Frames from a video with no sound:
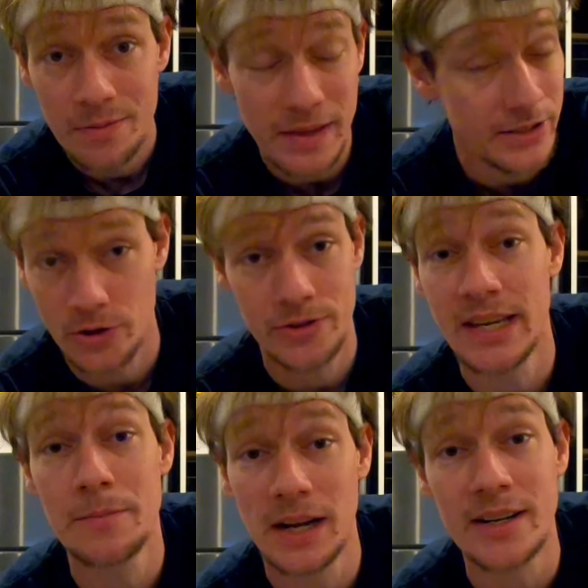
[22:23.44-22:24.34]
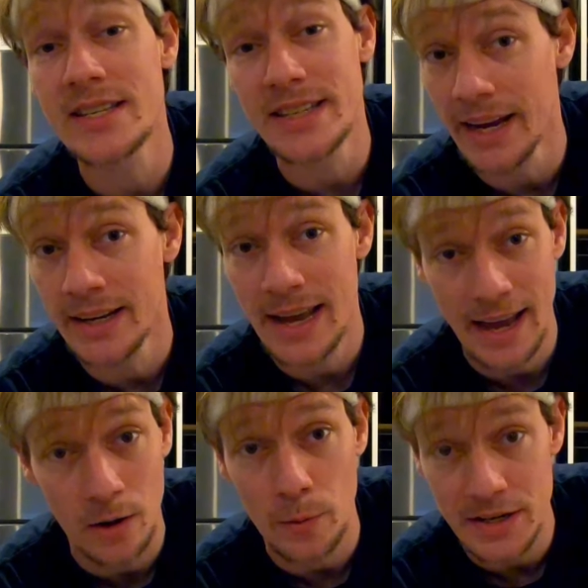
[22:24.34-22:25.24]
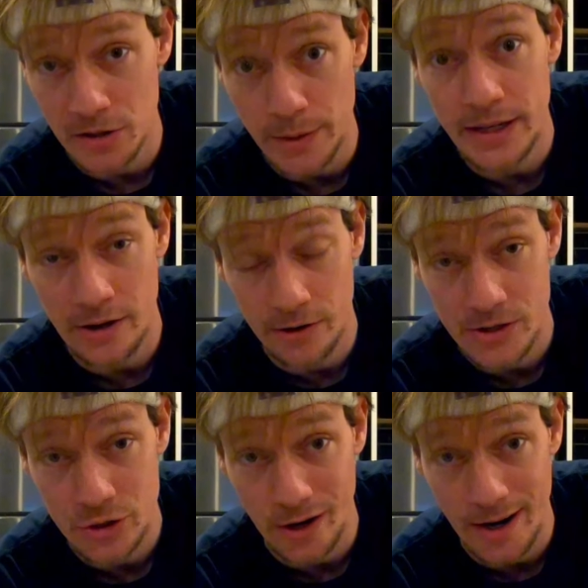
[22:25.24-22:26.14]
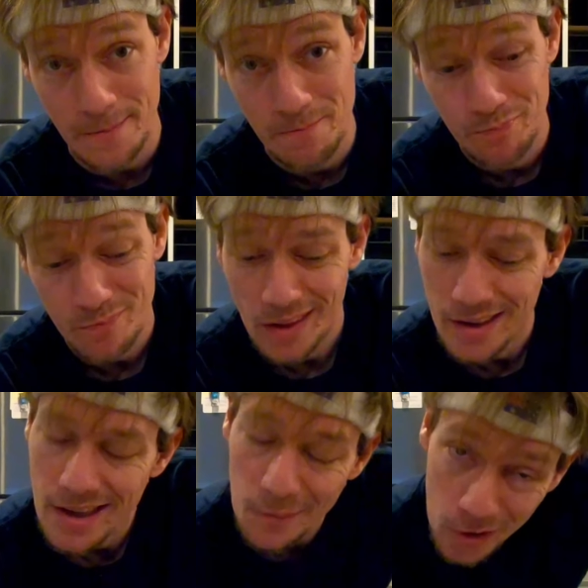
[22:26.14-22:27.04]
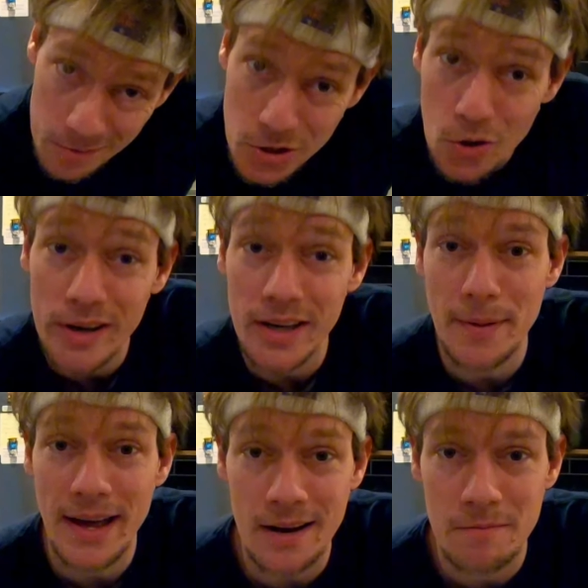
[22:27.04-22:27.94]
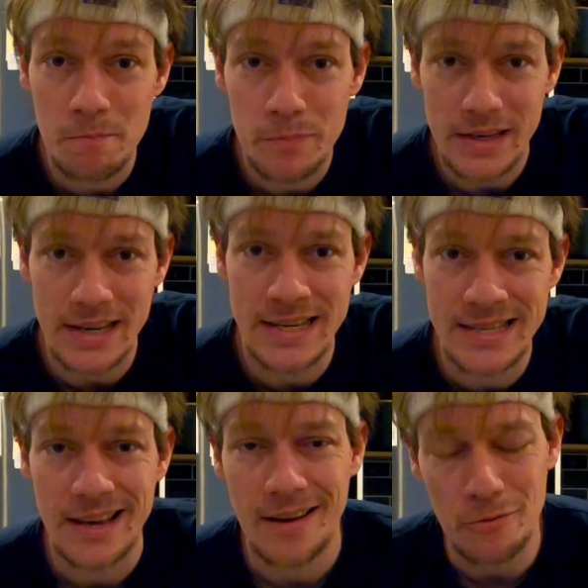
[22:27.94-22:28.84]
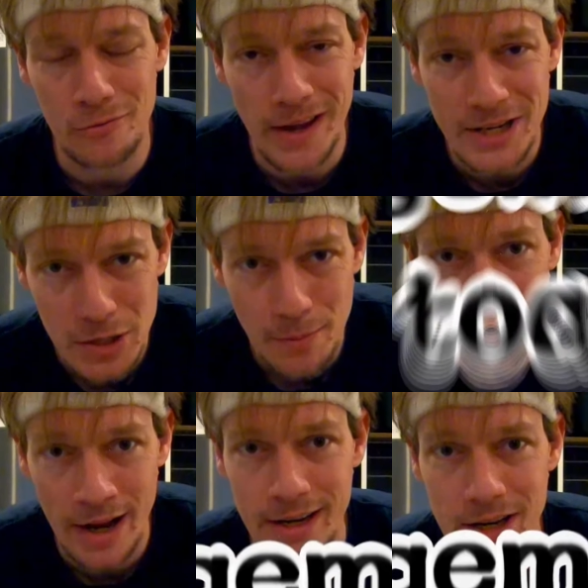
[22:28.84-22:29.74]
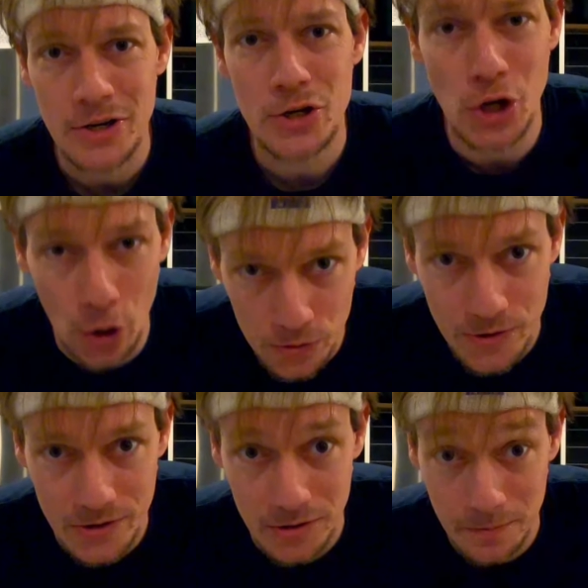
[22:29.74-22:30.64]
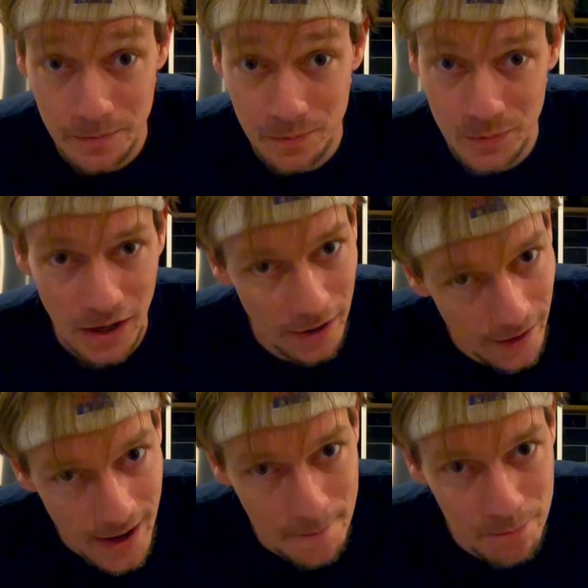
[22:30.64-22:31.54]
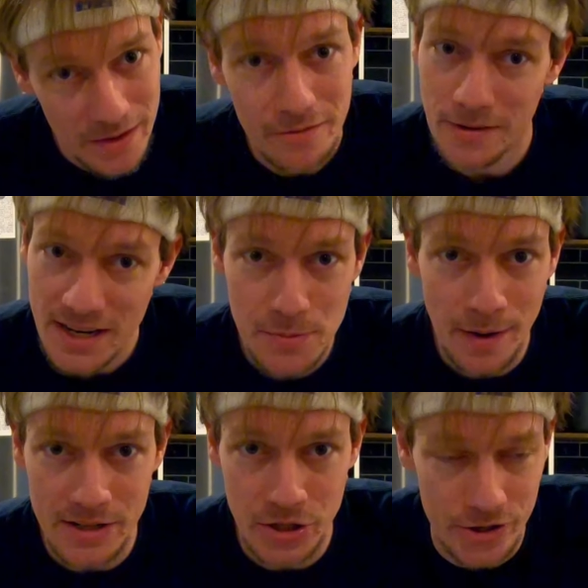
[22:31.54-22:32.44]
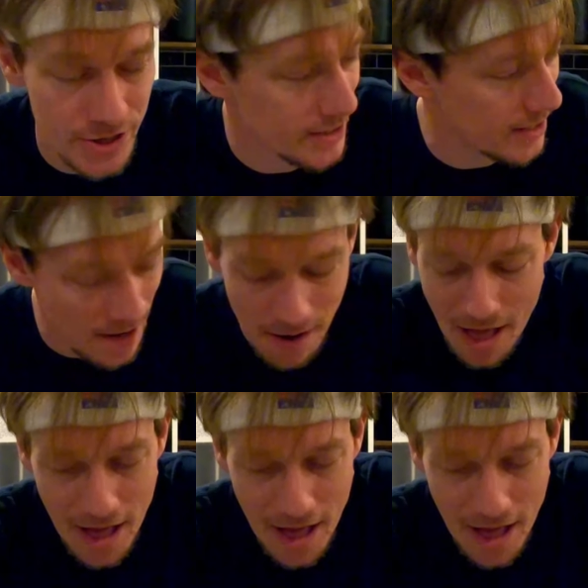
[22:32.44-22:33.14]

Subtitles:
that don't seem to understand how we do it here in Australia. And what I'm talking about is Vegemite Toast. All right, Vegemite Toast. Now,